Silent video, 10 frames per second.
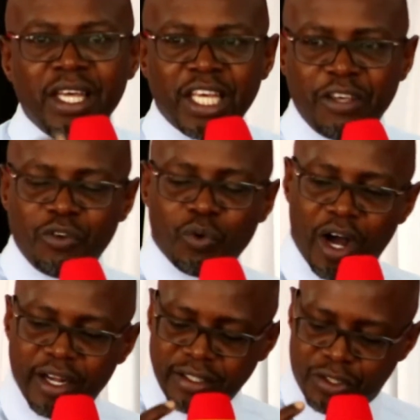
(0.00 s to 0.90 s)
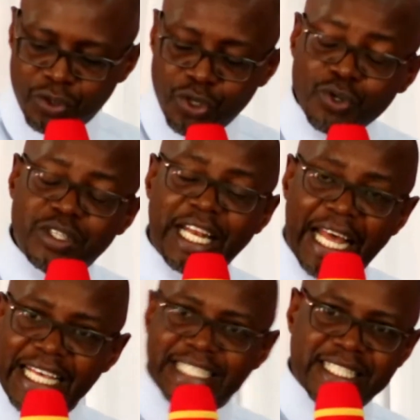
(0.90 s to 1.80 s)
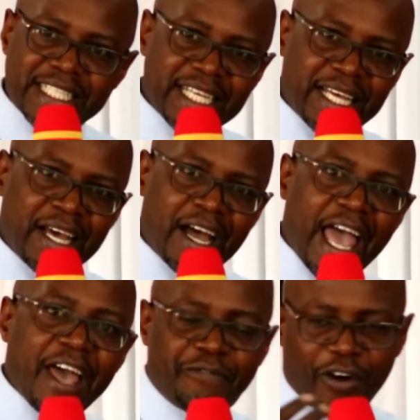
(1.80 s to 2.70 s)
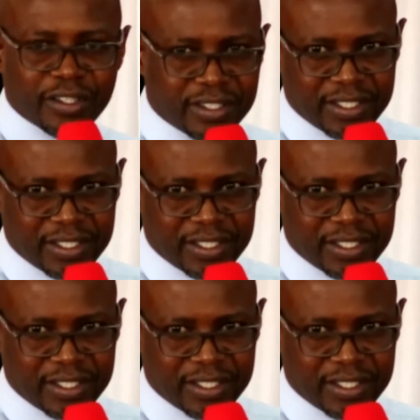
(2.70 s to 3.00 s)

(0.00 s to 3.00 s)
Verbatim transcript: if you want to use less effort,